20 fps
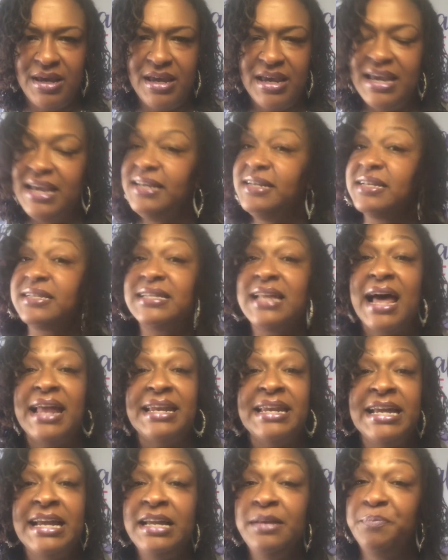He does not
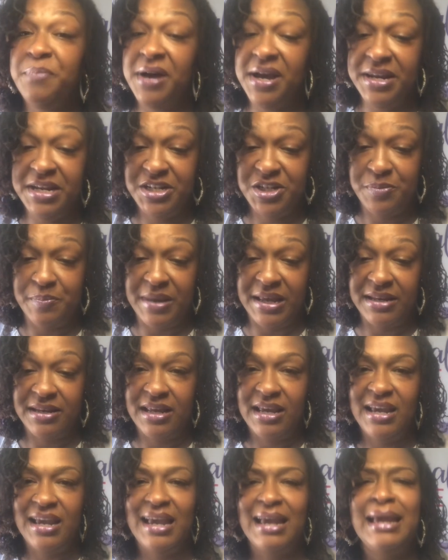need punishment.
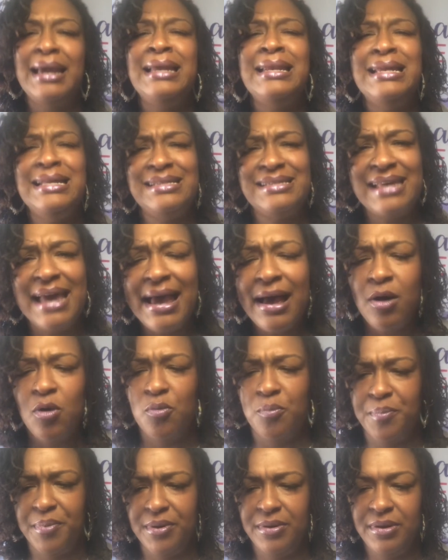He needs
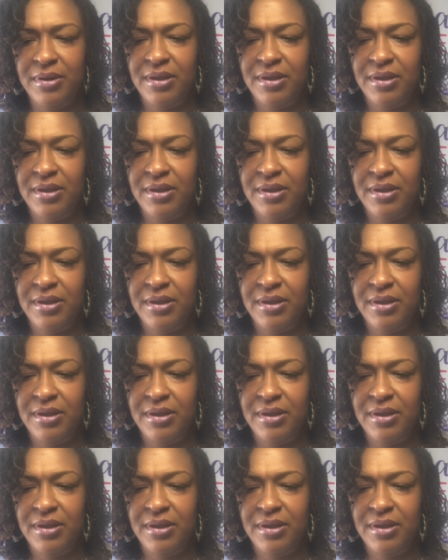help.